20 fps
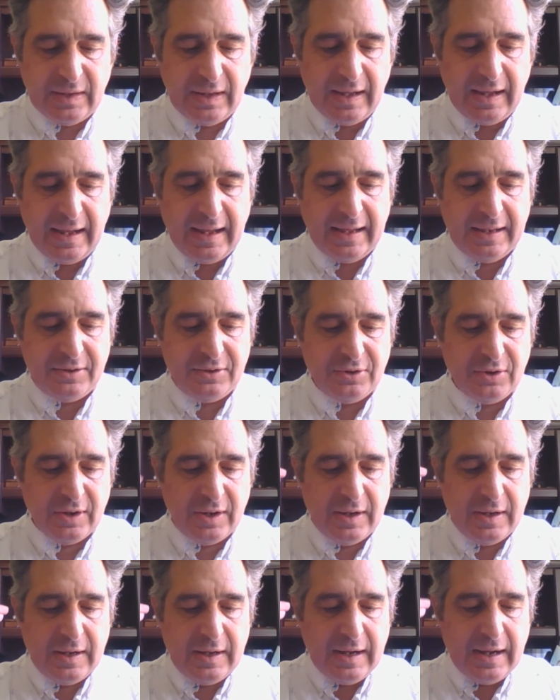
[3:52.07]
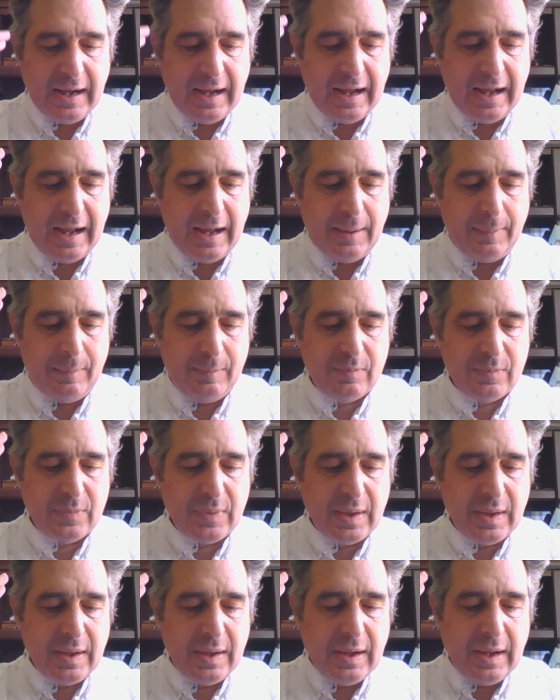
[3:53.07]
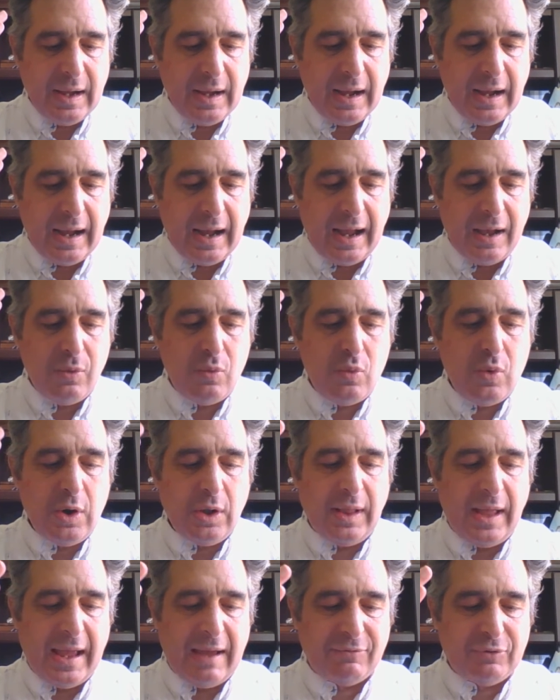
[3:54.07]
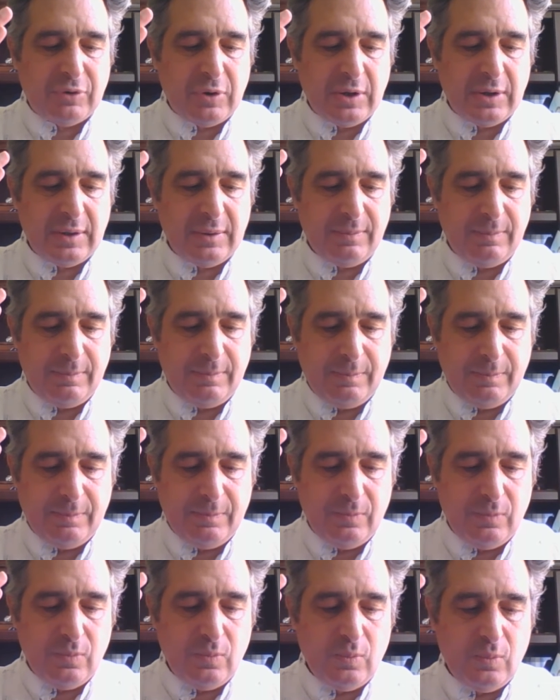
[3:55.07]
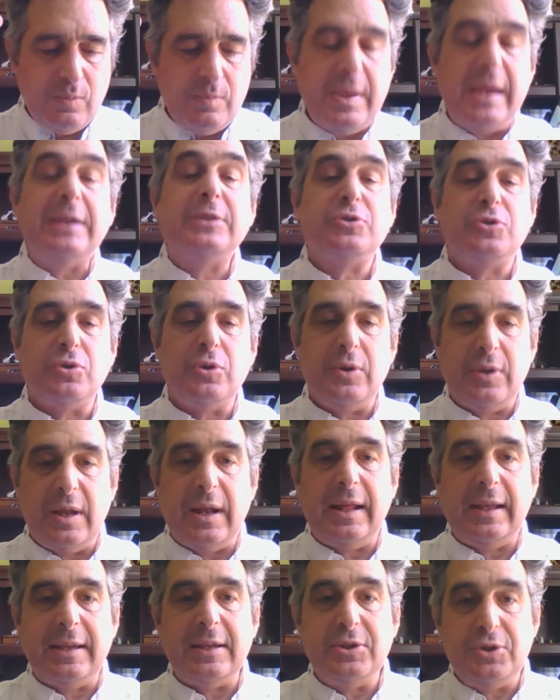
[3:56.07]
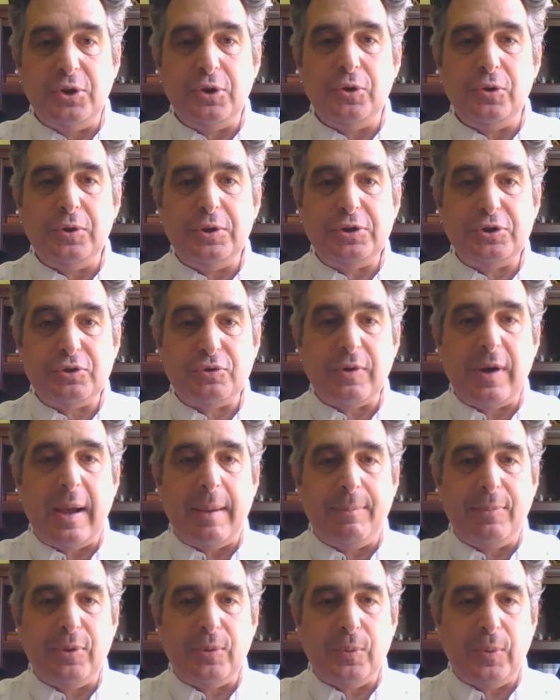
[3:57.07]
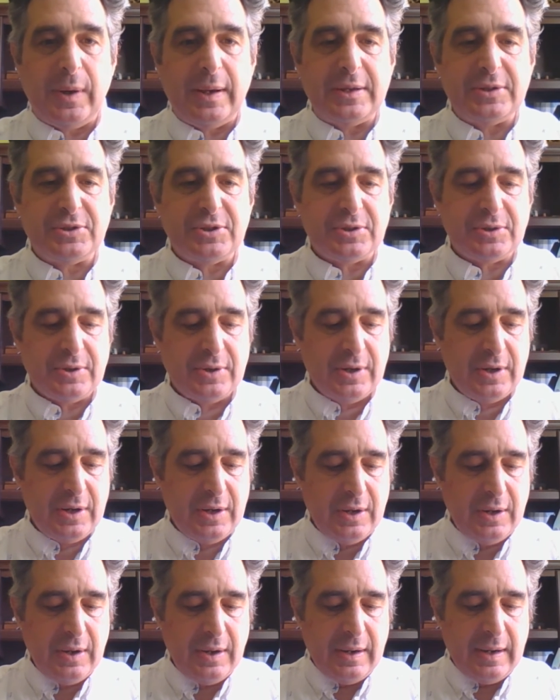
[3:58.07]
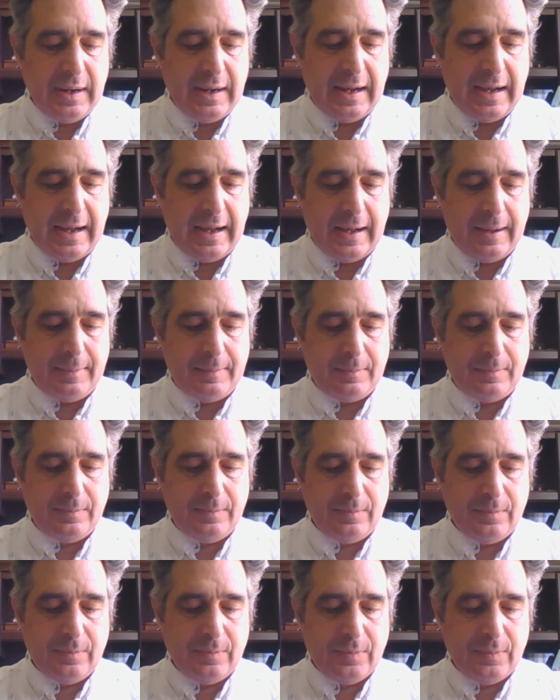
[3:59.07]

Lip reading: And um, I will have to make sure that I continually strop the razor. Um,